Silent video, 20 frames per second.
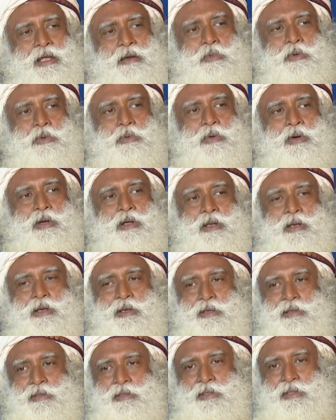above
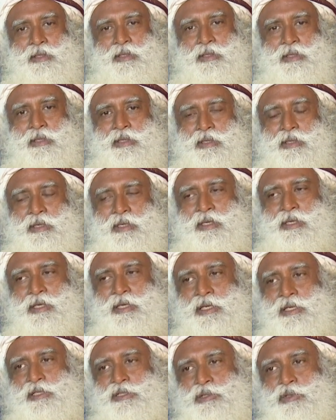all,
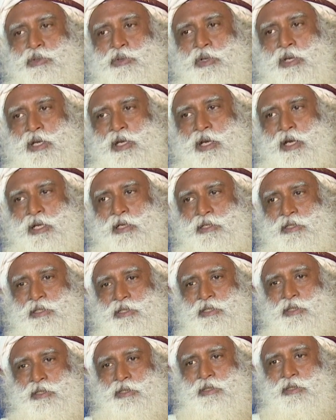he's looking at,
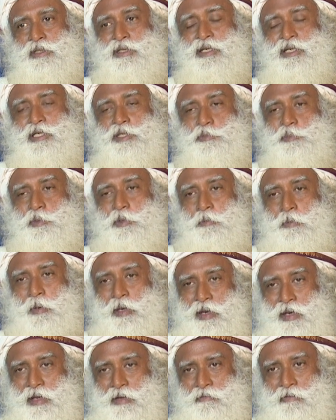he's
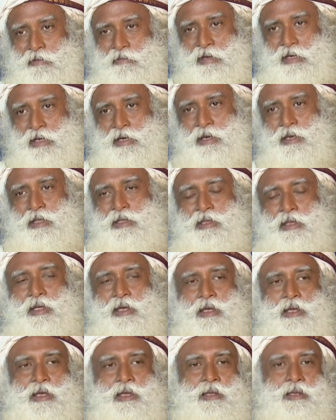preparing
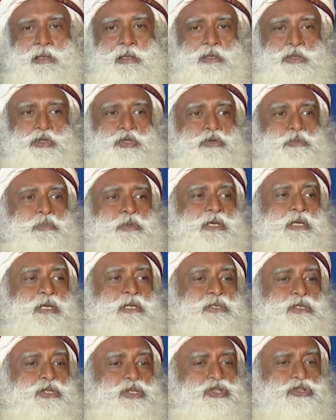Vivekananda to be
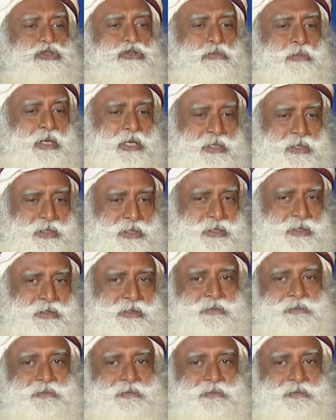his instrument.